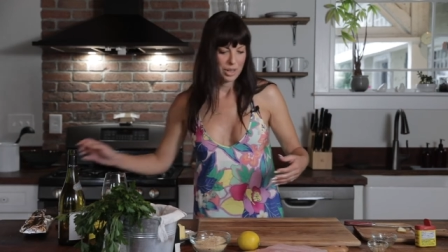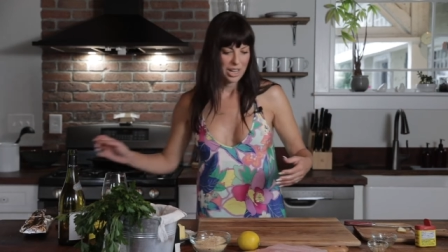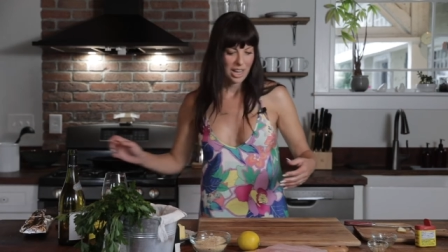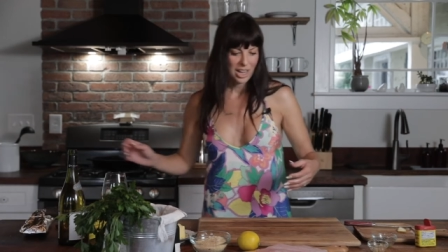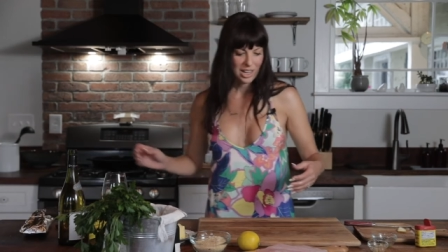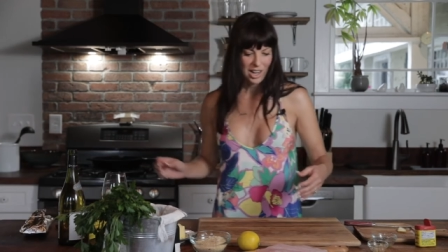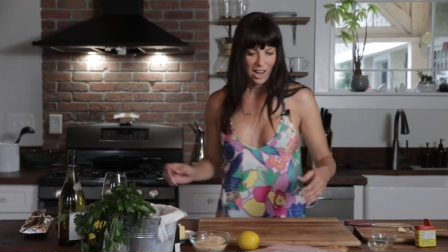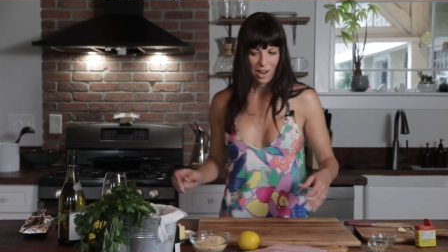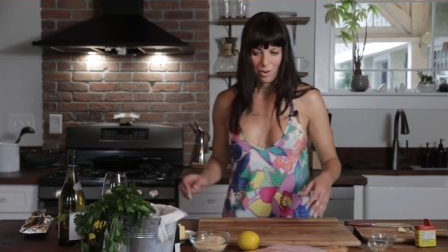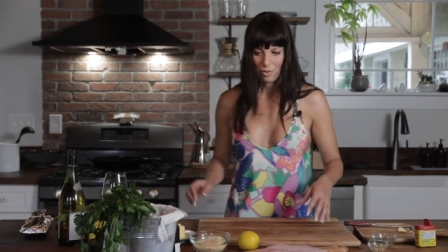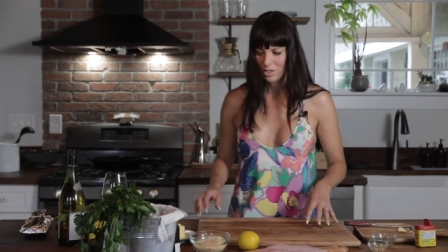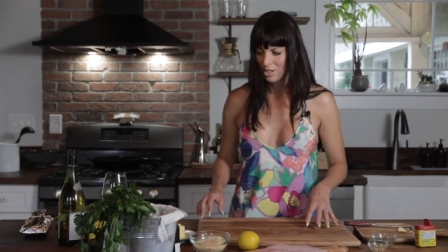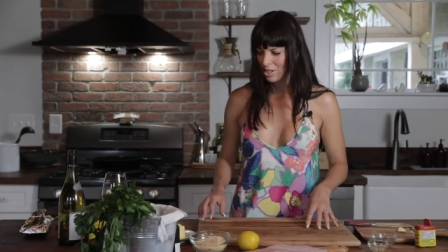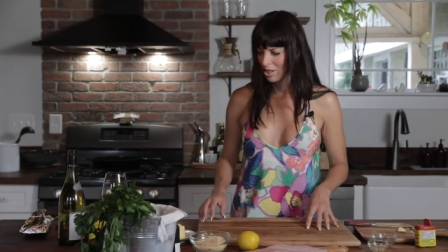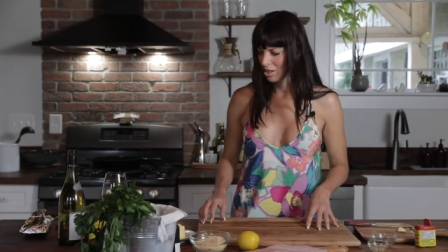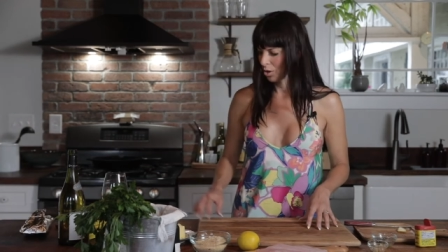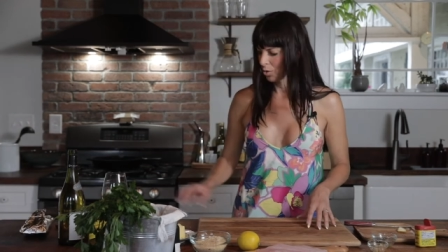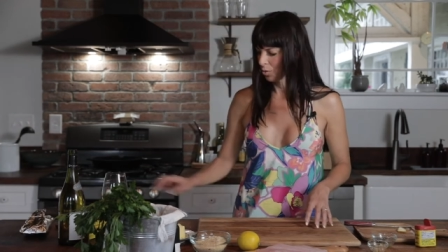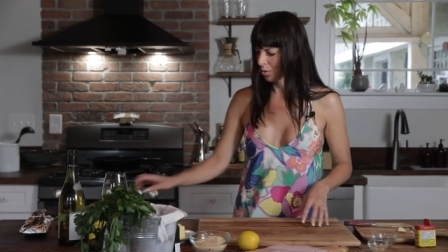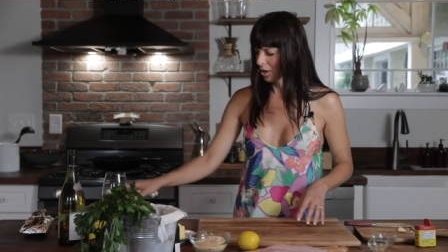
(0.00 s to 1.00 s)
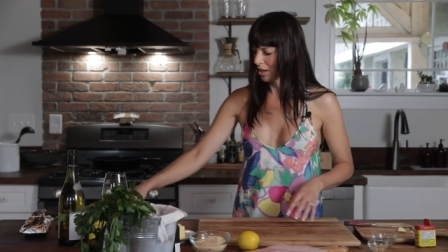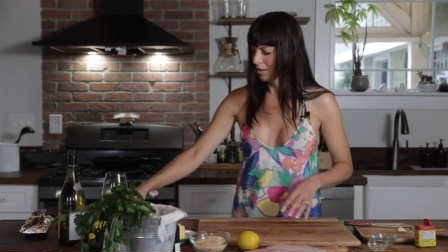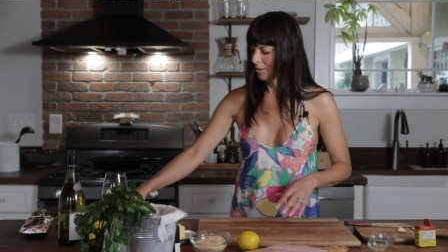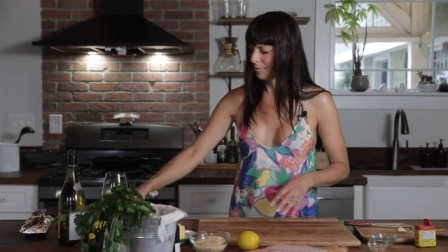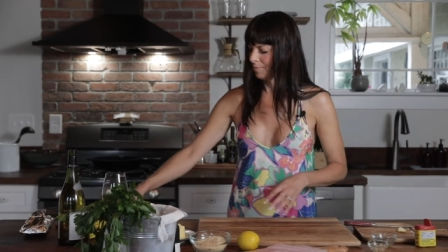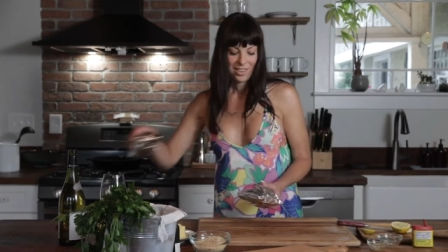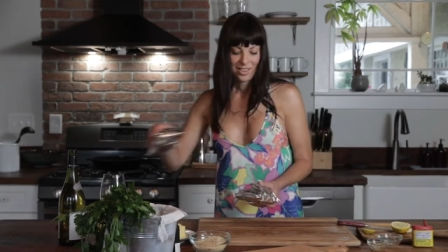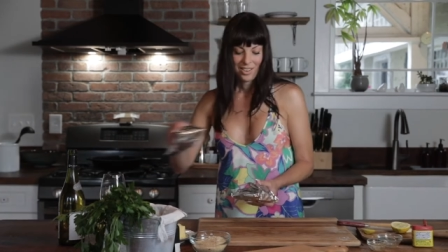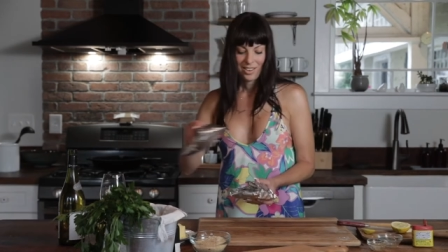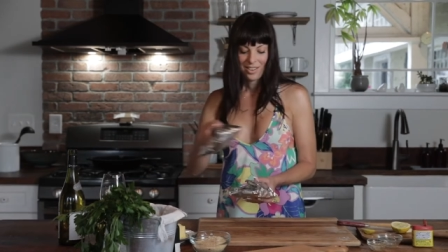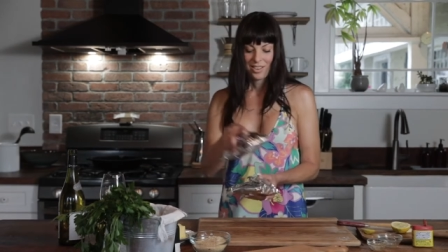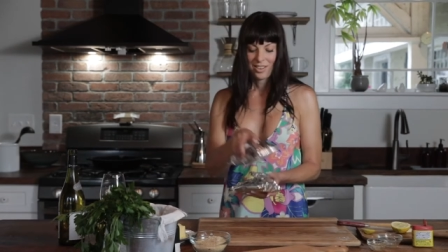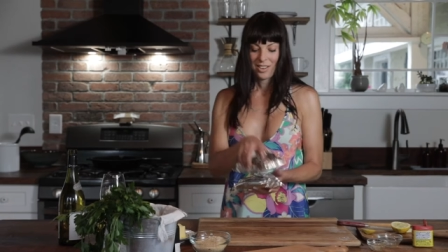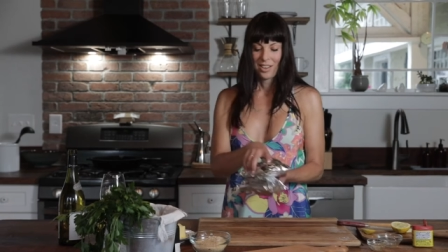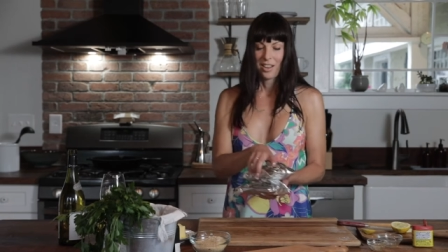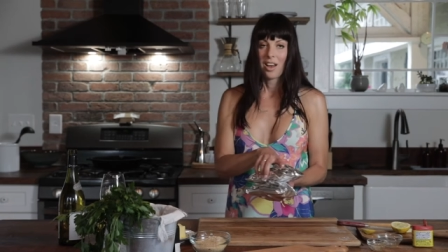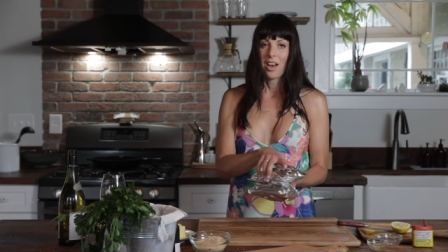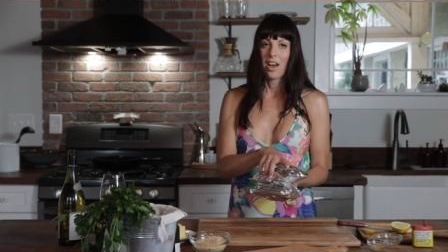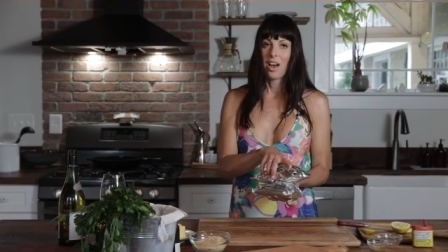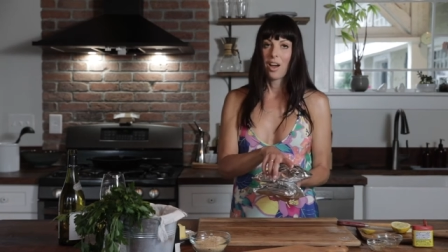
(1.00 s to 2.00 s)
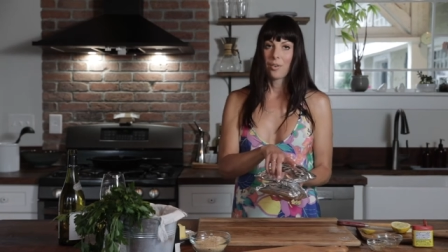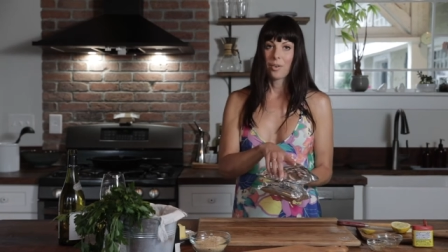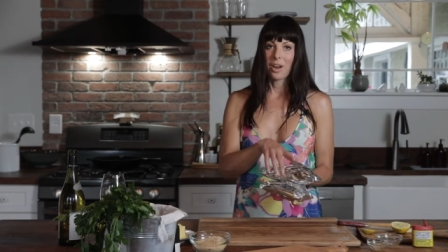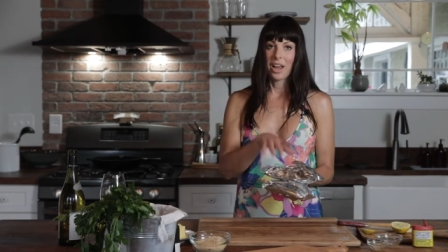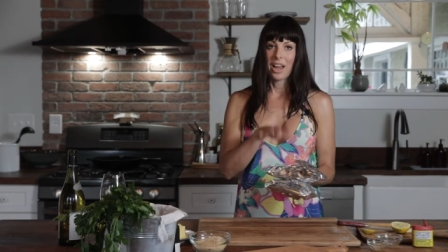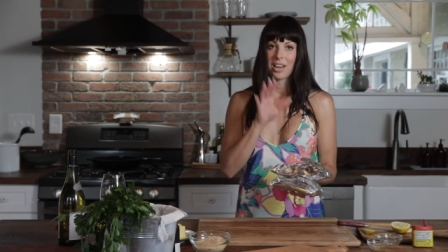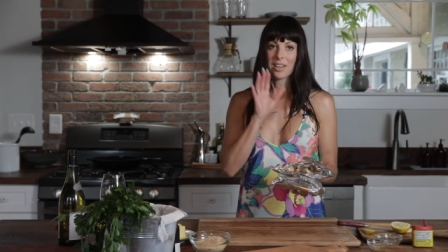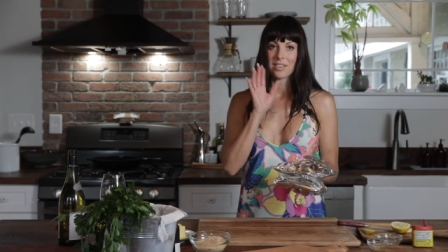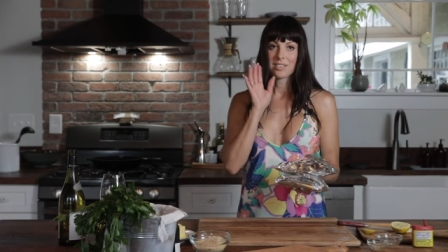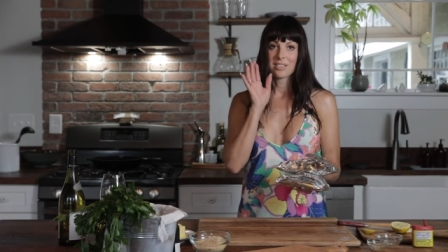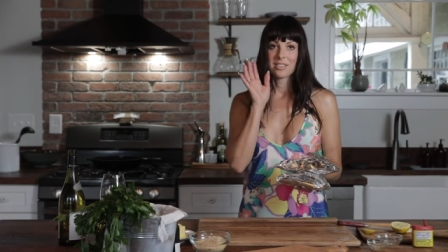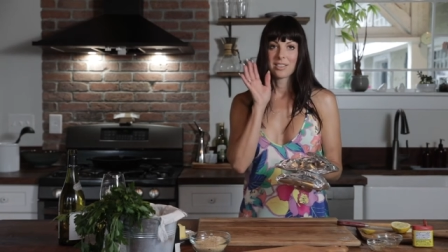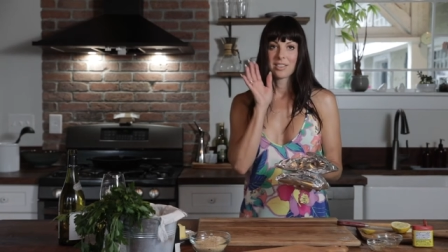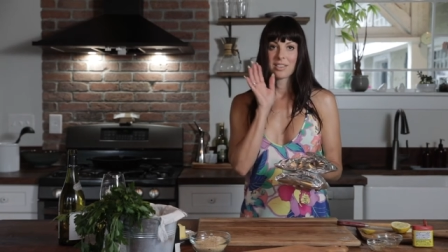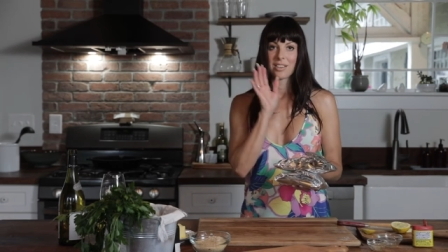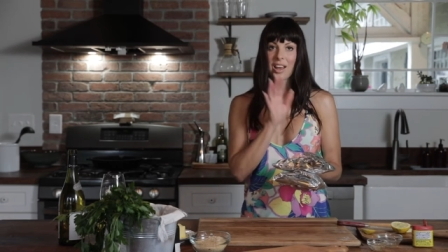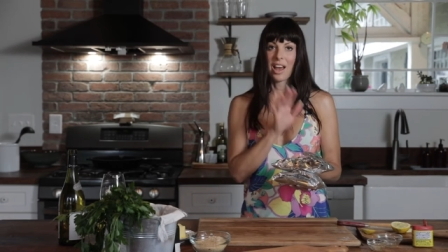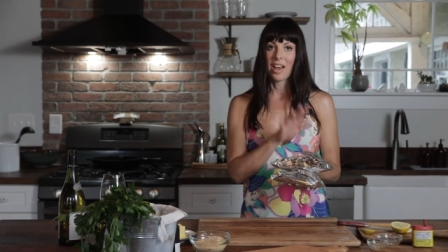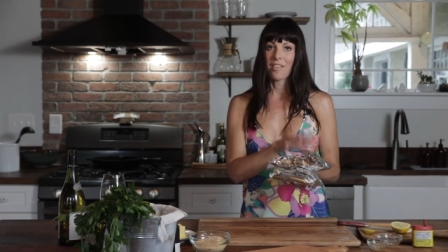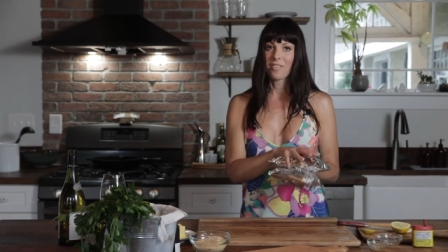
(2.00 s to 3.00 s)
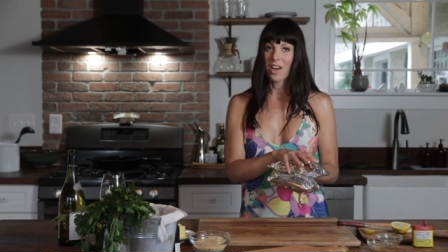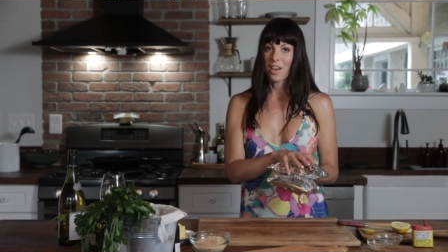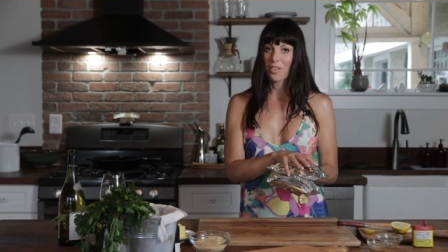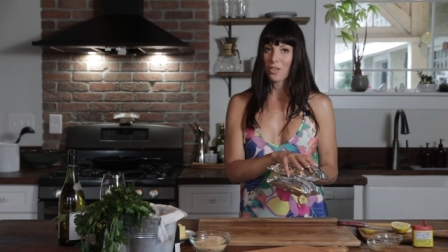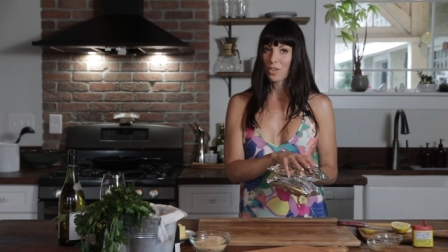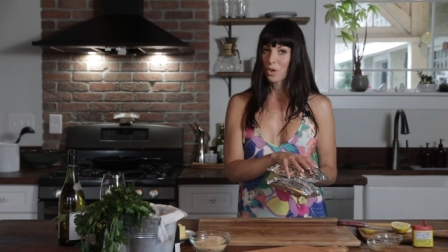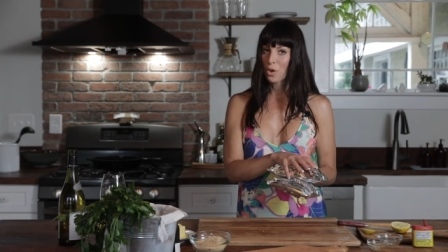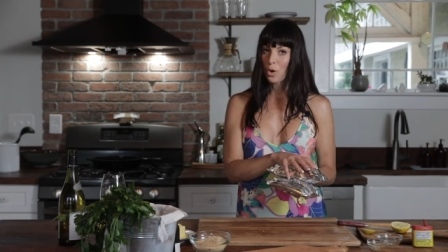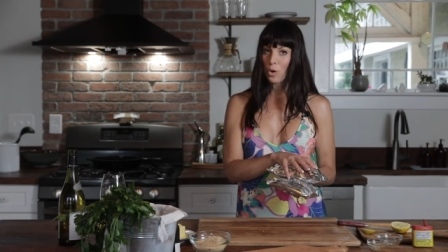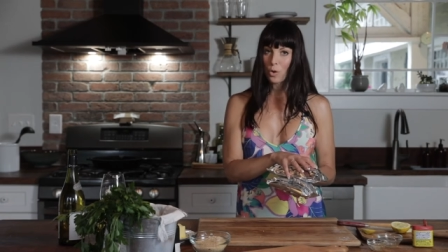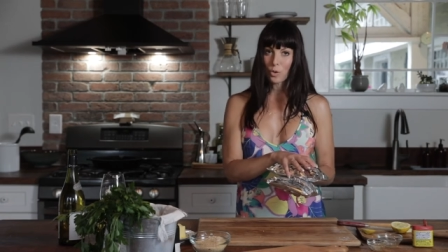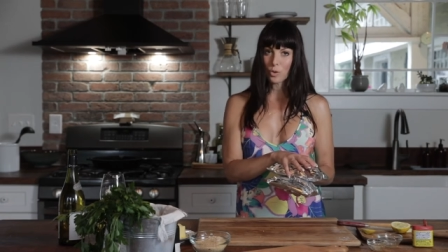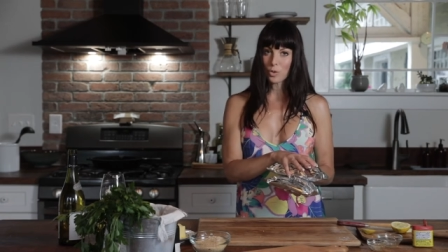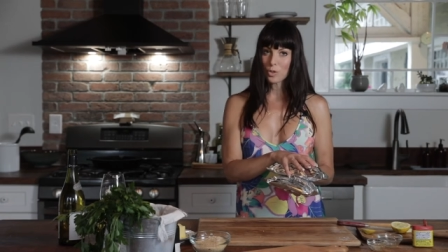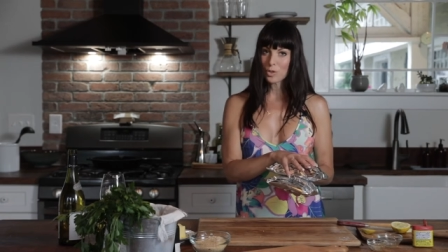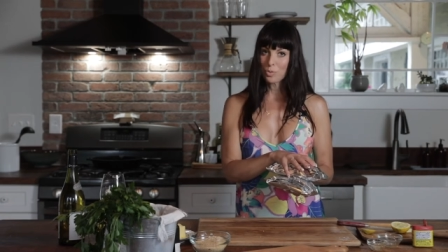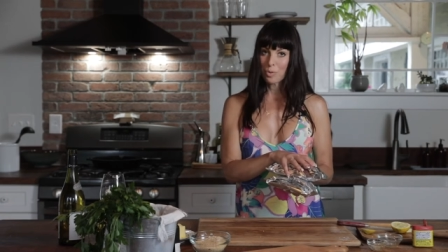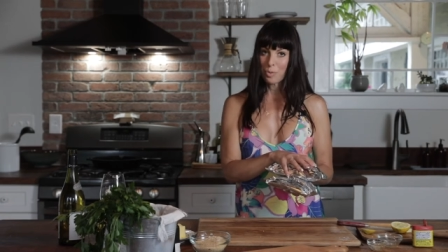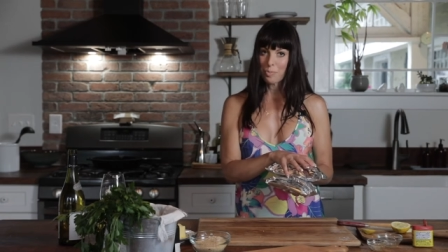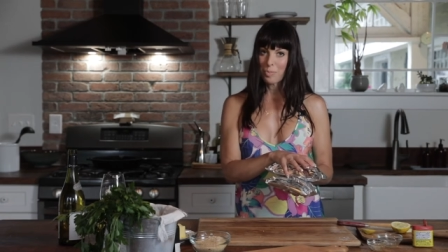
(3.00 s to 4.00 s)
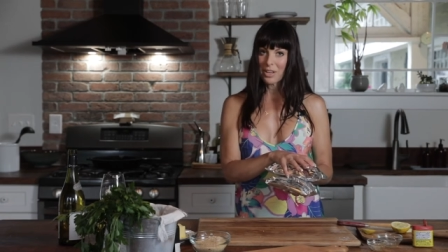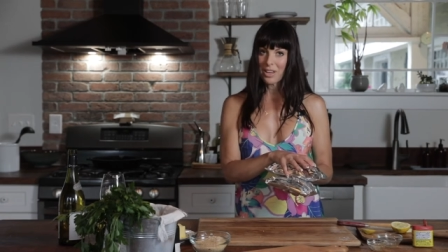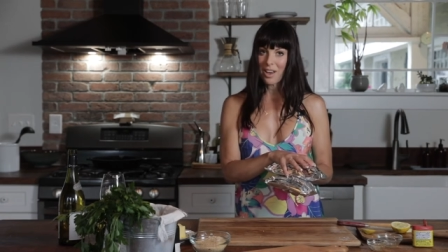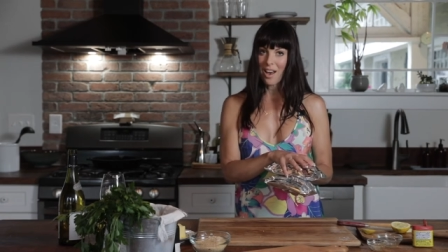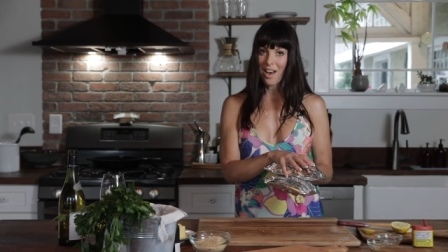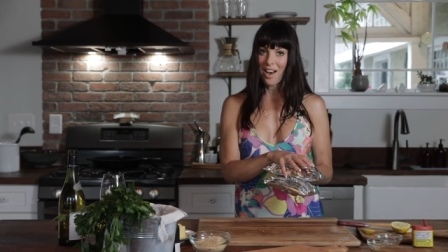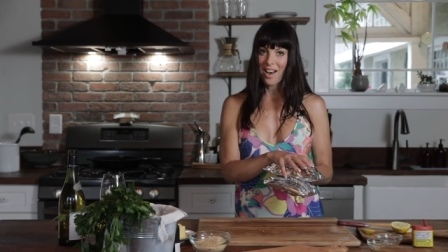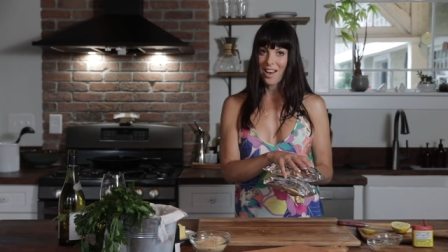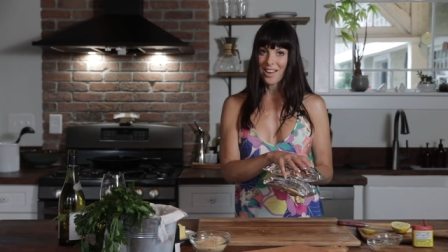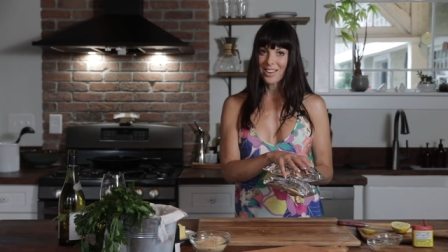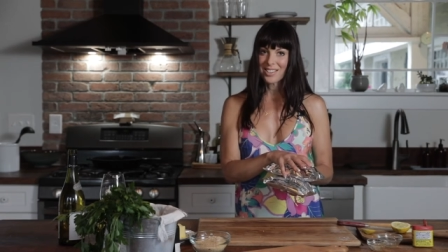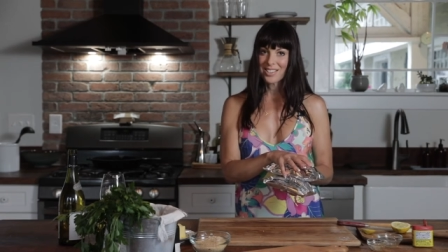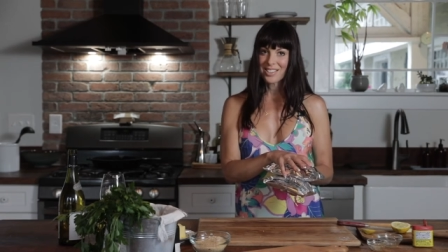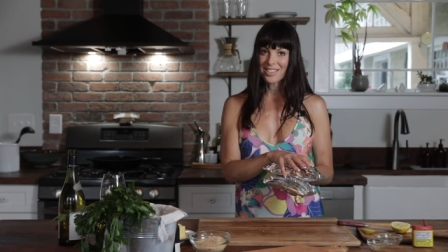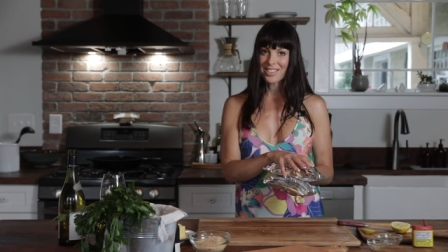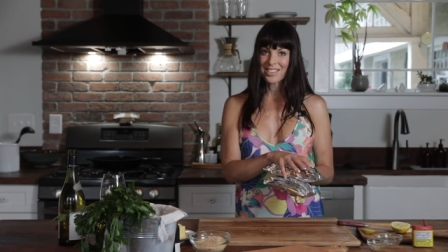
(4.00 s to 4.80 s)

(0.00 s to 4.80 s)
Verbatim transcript: we head out to the grill. All right, I've got the coals ripping hot.